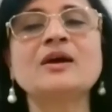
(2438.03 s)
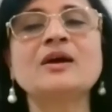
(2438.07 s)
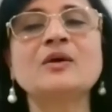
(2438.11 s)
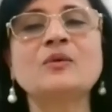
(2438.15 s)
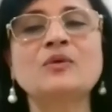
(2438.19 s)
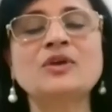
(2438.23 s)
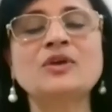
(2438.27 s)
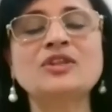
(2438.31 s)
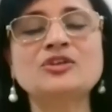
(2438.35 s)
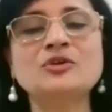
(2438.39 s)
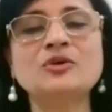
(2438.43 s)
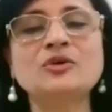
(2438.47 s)

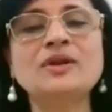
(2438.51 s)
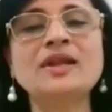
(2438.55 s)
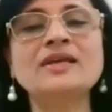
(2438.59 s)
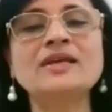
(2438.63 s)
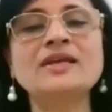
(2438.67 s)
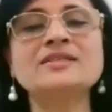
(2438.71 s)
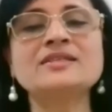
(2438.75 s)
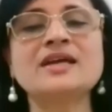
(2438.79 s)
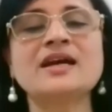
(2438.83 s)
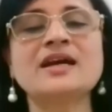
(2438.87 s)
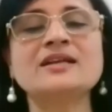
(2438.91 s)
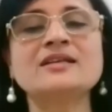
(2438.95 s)
with your
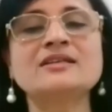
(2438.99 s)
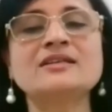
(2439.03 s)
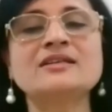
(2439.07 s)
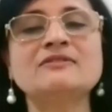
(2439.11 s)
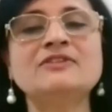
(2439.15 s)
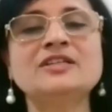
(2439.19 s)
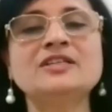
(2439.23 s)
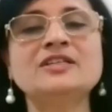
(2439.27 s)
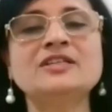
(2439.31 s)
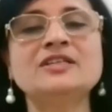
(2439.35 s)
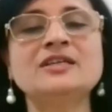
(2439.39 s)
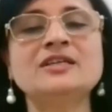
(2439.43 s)
next
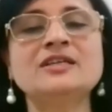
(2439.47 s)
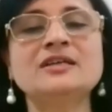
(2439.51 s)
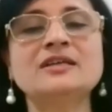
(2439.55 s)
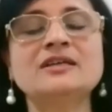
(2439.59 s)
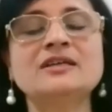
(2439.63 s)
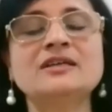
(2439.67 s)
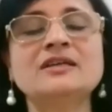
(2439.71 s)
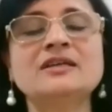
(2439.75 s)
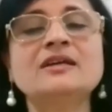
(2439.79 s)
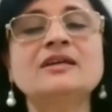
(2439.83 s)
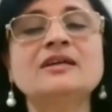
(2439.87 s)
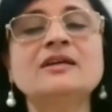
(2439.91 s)
activity,
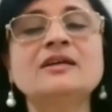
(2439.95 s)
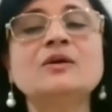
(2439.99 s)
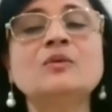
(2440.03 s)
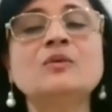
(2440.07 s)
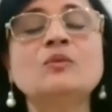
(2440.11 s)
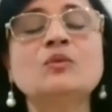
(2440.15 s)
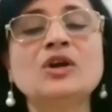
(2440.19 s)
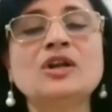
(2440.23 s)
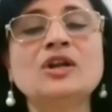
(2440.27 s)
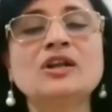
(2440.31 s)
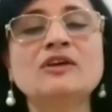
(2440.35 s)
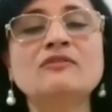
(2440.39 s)

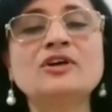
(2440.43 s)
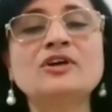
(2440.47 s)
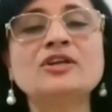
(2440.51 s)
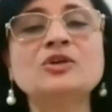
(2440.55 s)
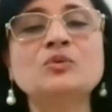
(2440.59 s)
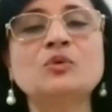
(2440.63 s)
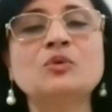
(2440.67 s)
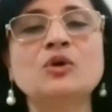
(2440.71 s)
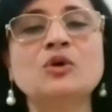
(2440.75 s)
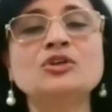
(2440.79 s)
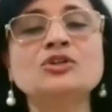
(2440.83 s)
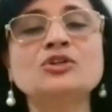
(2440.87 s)
whatever
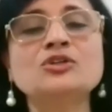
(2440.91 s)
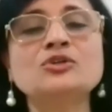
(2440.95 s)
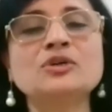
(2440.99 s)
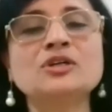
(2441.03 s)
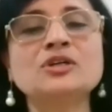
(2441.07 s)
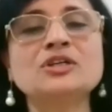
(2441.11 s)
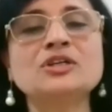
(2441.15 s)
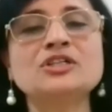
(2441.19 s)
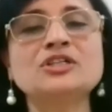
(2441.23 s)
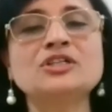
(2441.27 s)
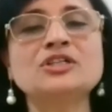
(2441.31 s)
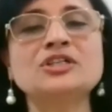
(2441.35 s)
you want to
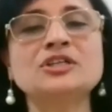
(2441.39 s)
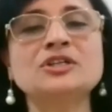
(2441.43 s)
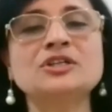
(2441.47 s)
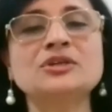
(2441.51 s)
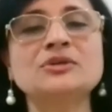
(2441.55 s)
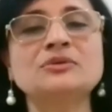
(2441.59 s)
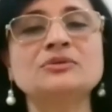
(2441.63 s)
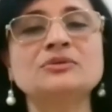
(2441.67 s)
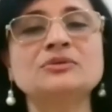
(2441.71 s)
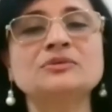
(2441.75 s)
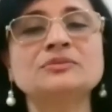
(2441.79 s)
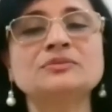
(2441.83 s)

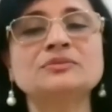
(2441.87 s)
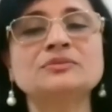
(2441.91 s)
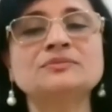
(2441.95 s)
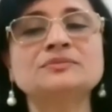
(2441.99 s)
continue.